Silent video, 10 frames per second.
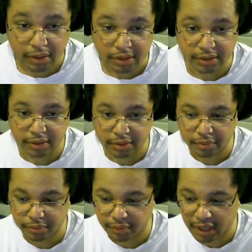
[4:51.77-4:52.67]
let's
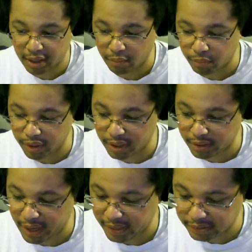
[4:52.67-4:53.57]
knock on wood on
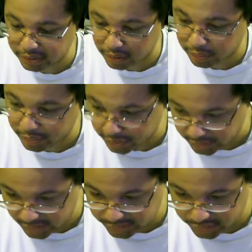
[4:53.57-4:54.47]
that. So
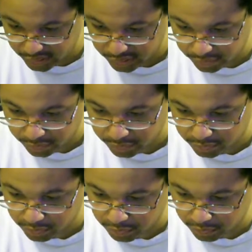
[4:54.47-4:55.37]
it's another
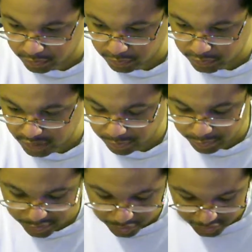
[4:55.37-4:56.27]

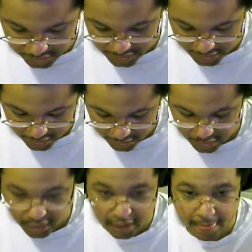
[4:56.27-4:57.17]
supplement you could take.
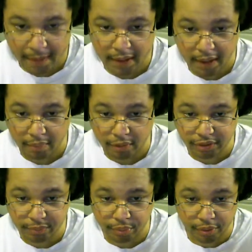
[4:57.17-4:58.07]

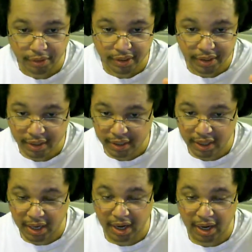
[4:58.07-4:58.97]
Most importantly
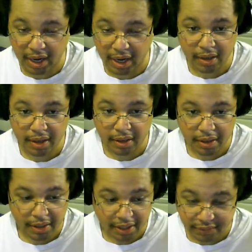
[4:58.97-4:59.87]

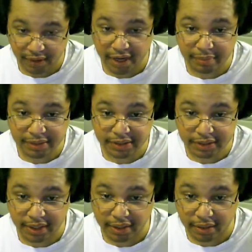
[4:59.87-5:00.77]
is vitamin
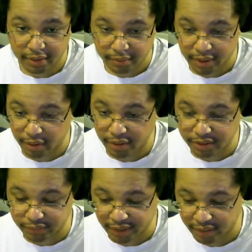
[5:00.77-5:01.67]
C. They
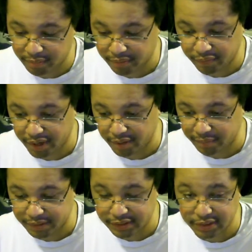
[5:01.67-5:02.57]
always recommend
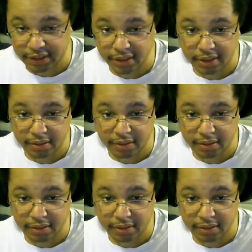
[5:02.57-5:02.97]
vitamin C